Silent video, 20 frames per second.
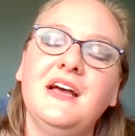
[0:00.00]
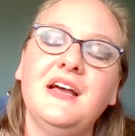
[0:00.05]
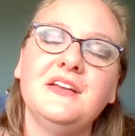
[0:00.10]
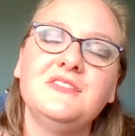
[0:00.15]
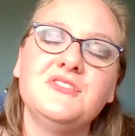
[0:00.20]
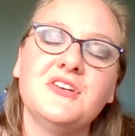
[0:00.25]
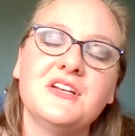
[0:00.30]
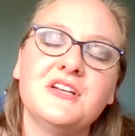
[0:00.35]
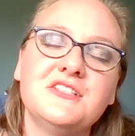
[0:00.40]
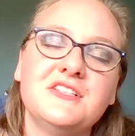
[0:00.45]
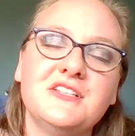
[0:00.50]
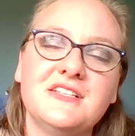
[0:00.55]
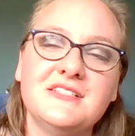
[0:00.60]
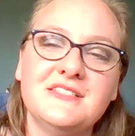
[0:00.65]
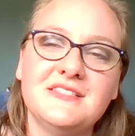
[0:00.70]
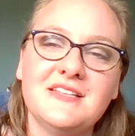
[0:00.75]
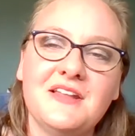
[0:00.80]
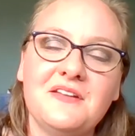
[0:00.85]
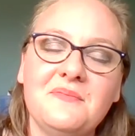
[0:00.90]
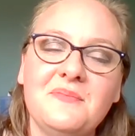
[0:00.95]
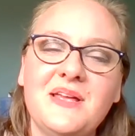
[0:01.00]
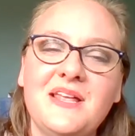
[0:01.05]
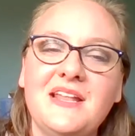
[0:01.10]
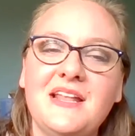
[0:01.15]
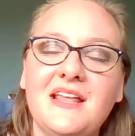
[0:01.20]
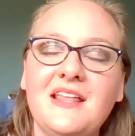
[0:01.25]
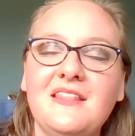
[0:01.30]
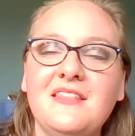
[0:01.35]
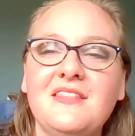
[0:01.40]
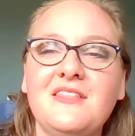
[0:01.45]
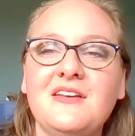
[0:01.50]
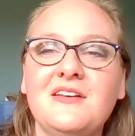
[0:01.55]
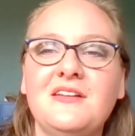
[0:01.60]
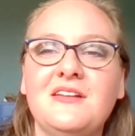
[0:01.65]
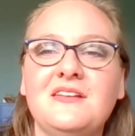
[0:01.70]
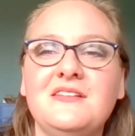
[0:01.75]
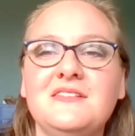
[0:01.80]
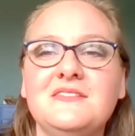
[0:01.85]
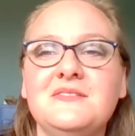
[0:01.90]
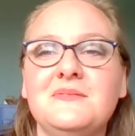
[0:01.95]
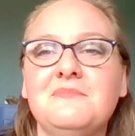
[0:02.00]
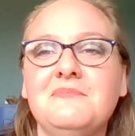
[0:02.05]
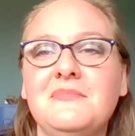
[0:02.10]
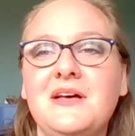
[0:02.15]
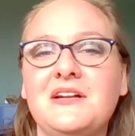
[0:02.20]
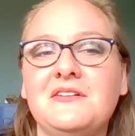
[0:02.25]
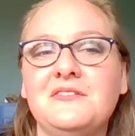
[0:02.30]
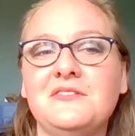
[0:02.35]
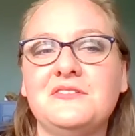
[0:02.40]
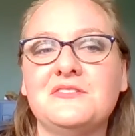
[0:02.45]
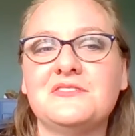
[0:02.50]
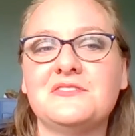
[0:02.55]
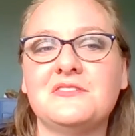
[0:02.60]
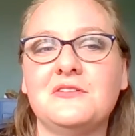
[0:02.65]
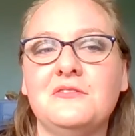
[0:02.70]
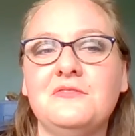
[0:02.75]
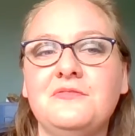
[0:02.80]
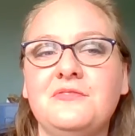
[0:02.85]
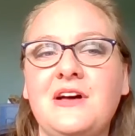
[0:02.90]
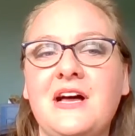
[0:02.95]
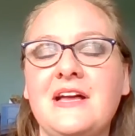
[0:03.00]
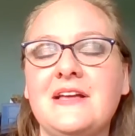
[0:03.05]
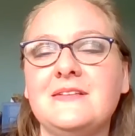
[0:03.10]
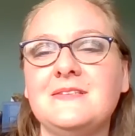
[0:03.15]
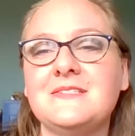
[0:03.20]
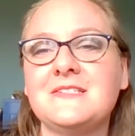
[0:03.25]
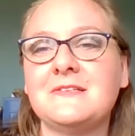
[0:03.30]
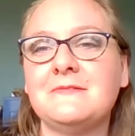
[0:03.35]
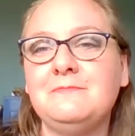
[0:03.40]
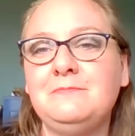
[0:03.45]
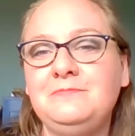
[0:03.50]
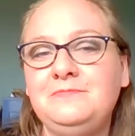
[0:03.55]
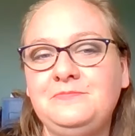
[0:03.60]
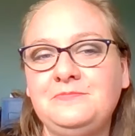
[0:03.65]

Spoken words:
hydrogenous sediment, and that is metal sulfides.